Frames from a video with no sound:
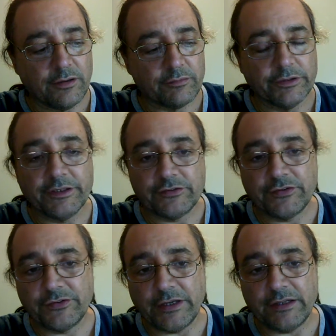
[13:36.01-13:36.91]
religious
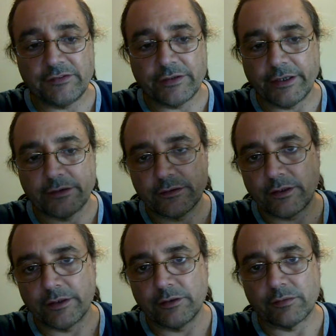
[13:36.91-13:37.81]
states, like
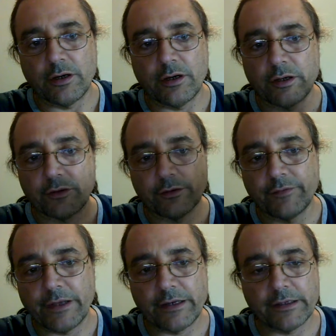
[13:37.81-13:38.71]
Iran or the
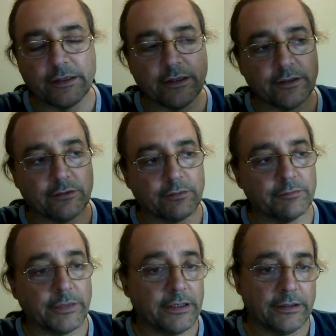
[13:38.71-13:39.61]
Vatican or
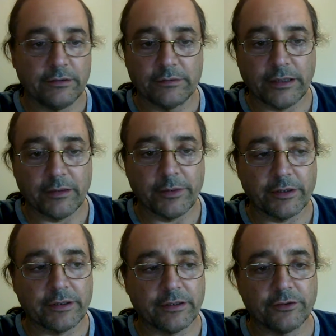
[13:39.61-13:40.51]
many Latin
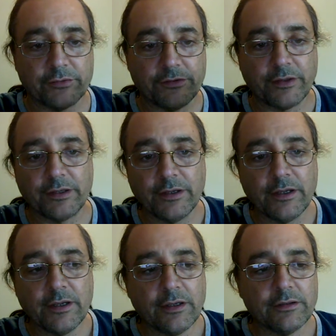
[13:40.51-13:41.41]
American countries, they
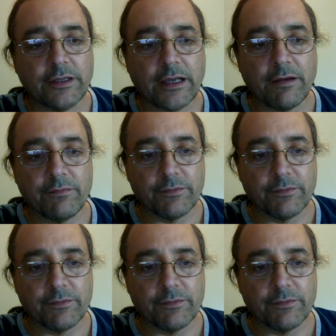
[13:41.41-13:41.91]
have,